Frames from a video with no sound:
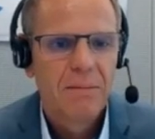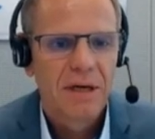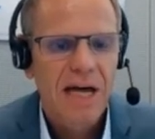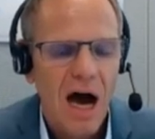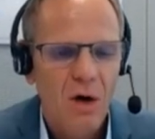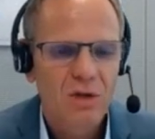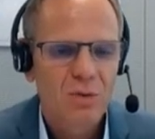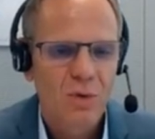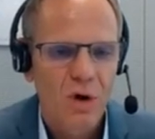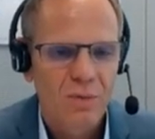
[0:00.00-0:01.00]
but how to
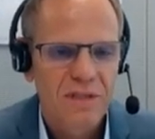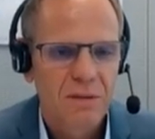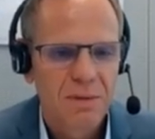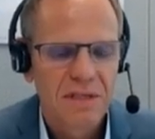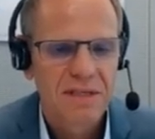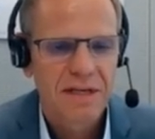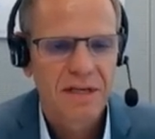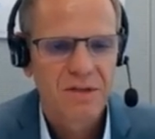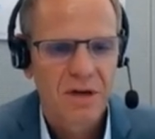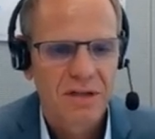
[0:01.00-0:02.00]
work with a PC
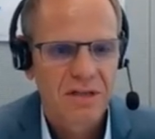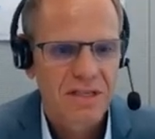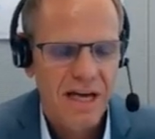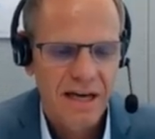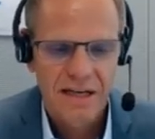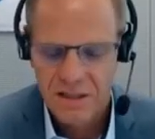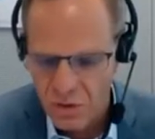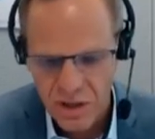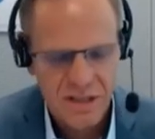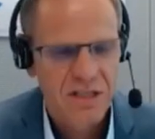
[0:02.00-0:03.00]
and to understand it,
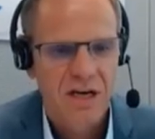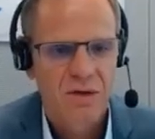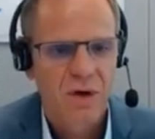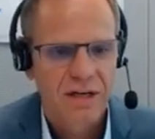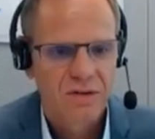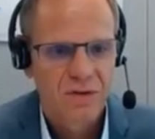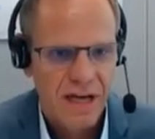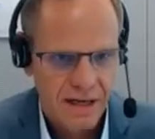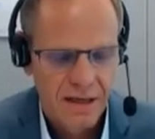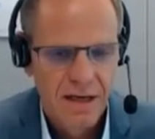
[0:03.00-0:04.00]
you can start right today.